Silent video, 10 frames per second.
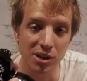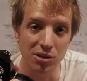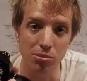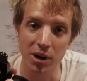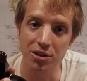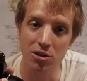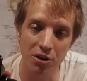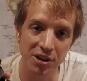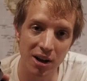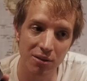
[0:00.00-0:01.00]
that you might
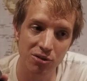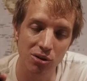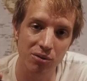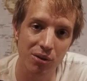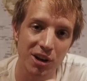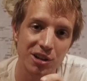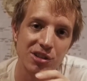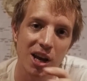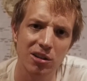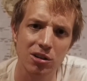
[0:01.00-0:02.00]
not have. So if you have any
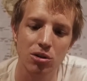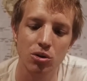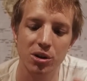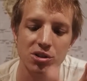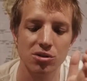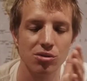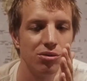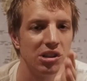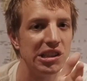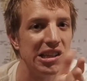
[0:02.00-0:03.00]
technical questions or
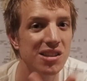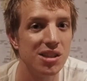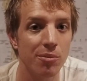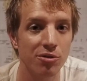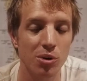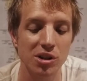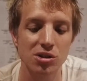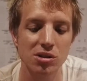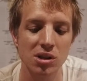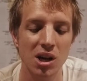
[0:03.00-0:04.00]
really in-depth
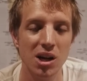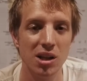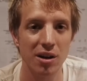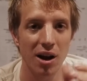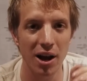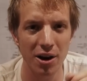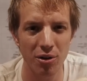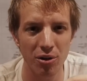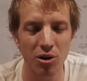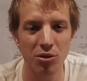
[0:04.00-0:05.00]
questions that I
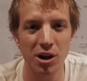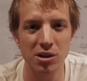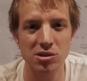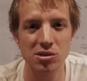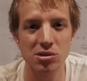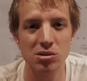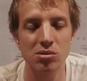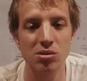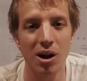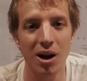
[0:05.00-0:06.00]
don't know the answers
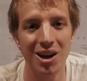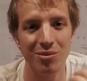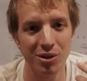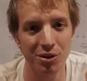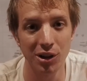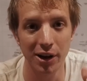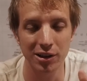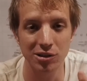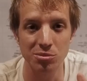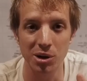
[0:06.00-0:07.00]
to, I am very
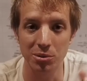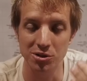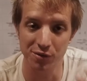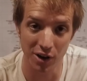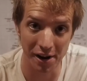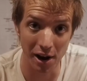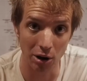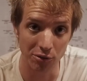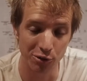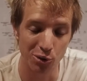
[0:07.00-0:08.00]
likely to be able to find
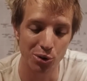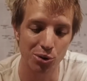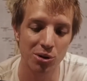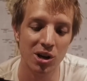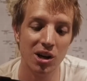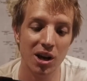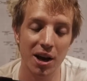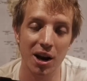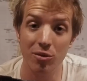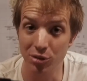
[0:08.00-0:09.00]
out for you.
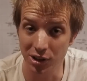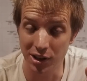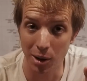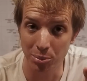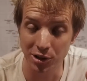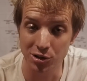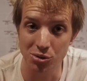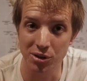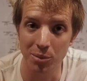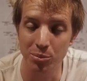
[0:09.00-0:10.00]
And I really happily
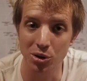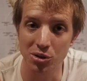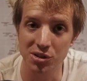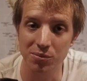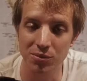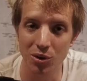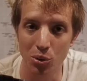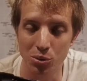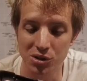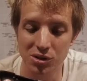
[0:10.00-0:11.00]
do that, because it
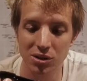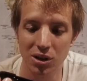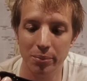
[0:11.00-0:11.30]
always,